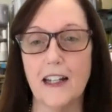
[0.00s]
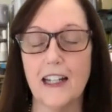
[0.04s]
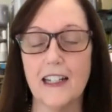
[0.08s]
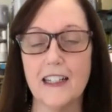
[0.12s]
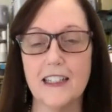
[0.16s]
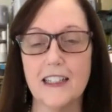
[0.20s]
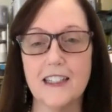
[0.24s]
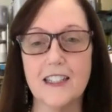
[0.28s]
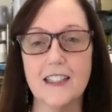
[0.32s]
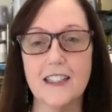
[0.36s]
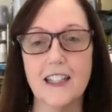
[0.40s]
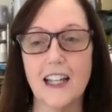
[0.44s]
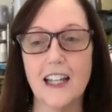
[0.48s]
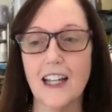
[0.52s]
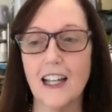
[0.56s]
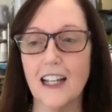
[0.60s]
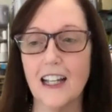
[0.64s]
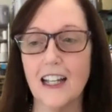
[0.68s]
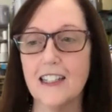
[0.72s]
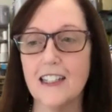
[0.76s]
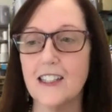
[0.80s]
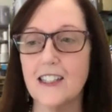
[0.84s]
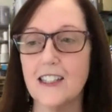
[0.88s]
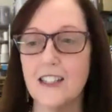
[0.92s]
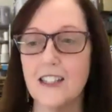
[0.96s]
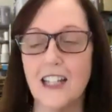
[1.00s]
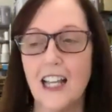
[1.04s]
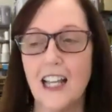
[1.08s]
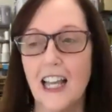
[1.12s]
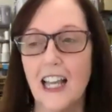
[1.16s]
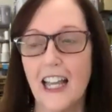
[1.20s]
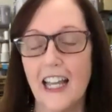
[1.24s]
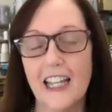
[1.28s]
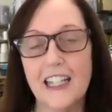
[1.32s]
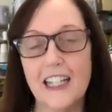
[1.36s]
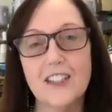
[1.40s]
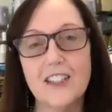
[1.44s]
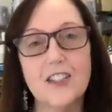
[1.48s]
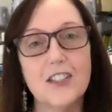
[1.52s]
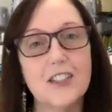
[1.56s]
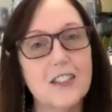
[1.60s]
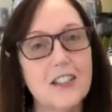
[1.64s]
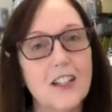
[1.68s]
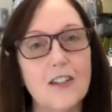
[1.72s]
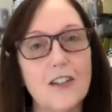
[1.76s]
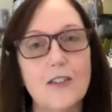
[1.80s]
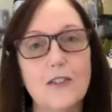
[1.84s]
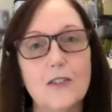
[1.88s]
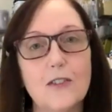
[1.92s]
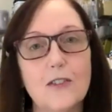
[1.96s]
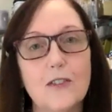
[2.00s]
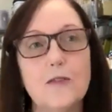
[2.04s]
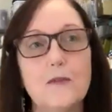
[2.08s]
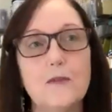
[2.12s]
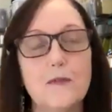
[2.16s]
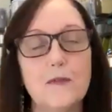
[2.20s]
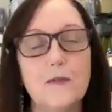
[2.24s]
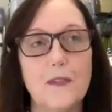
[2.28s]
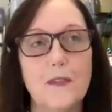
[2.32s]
And it's like it's it's so